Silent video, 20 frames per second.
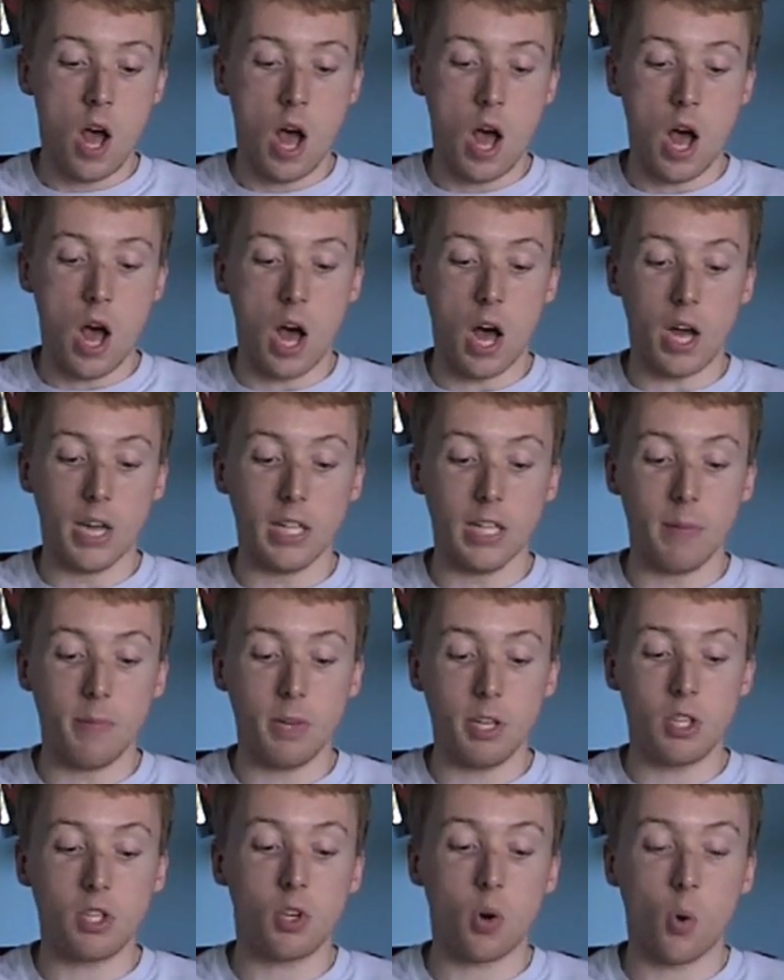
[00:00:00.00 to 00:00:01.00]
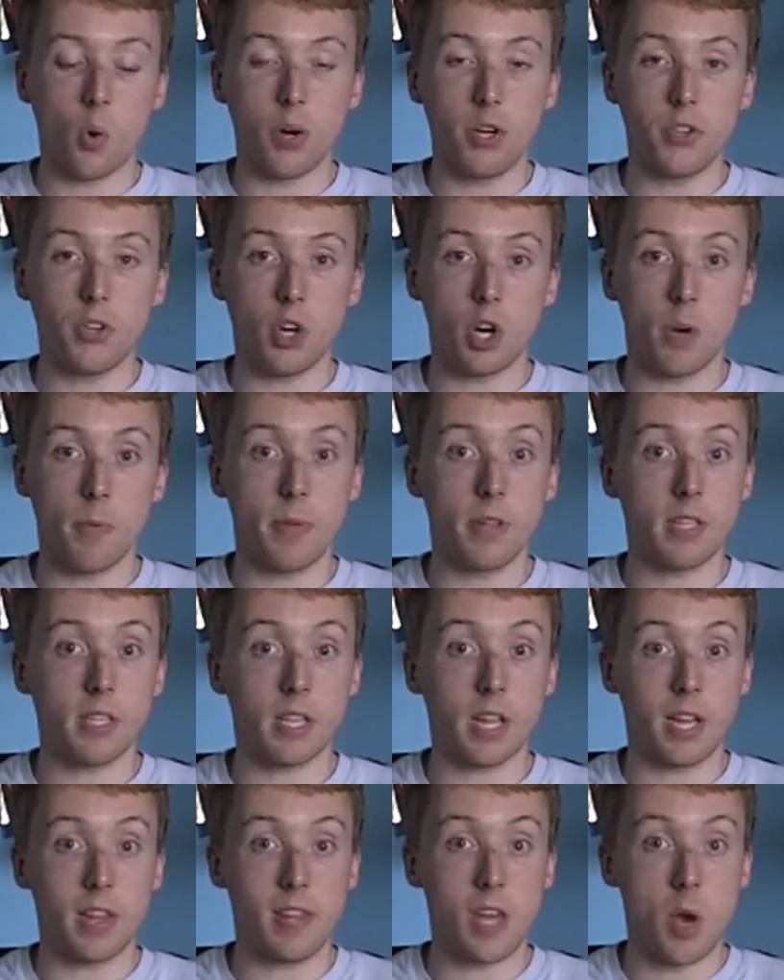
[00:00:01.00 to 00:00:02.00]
eliminatory tournaments like